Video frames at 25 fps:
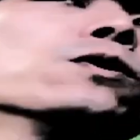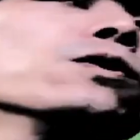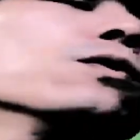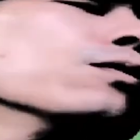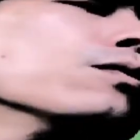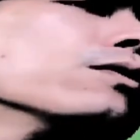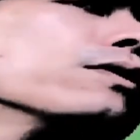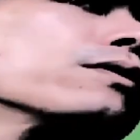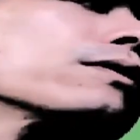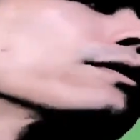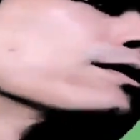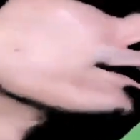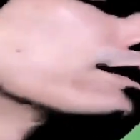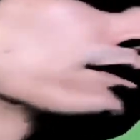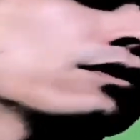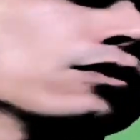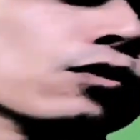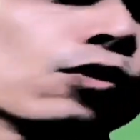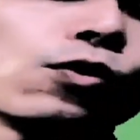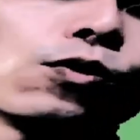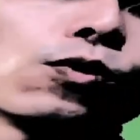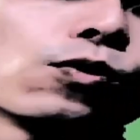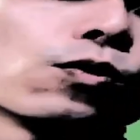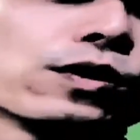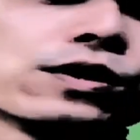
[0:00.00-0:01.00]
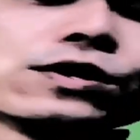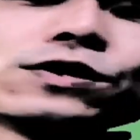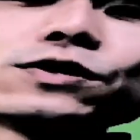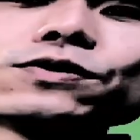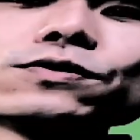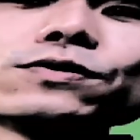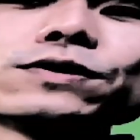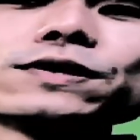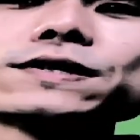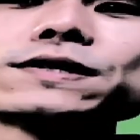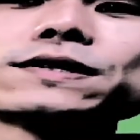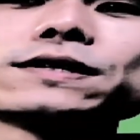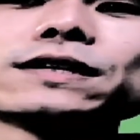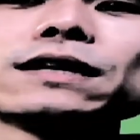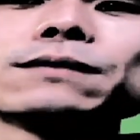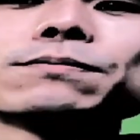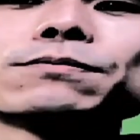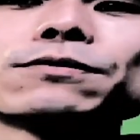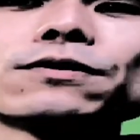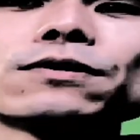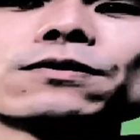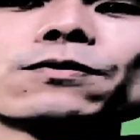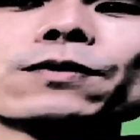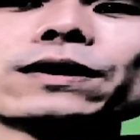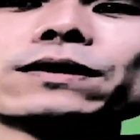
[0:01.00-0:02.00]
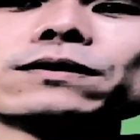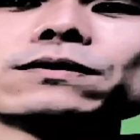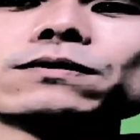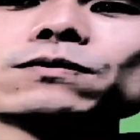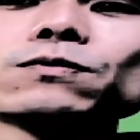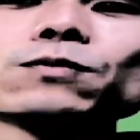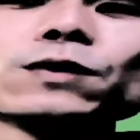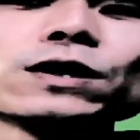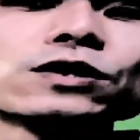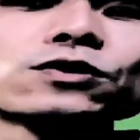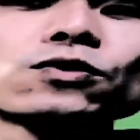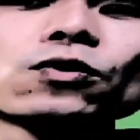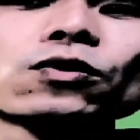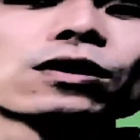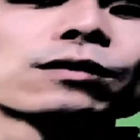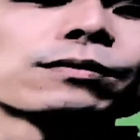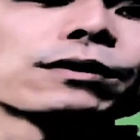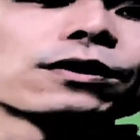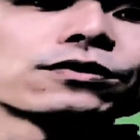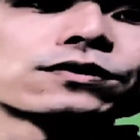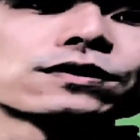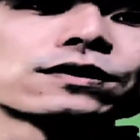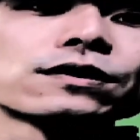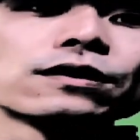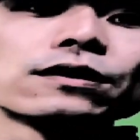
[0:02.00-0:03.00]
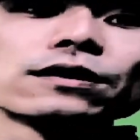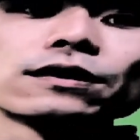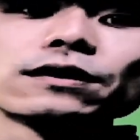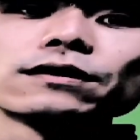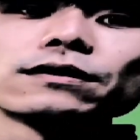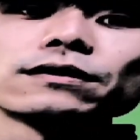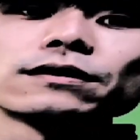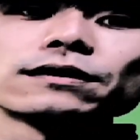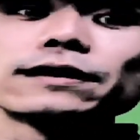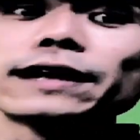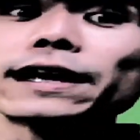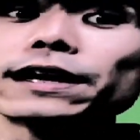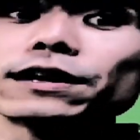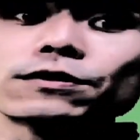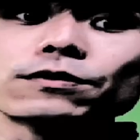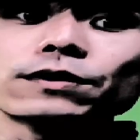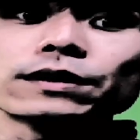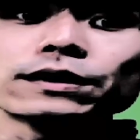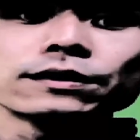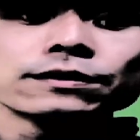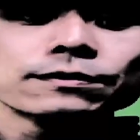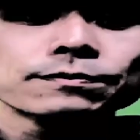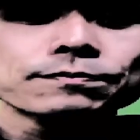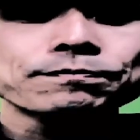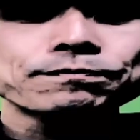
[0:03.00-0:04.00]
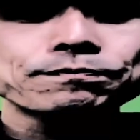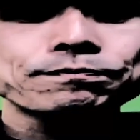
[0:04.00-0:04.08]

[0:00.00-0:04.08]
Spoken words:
We'll go into this deeper when we talk about the layering.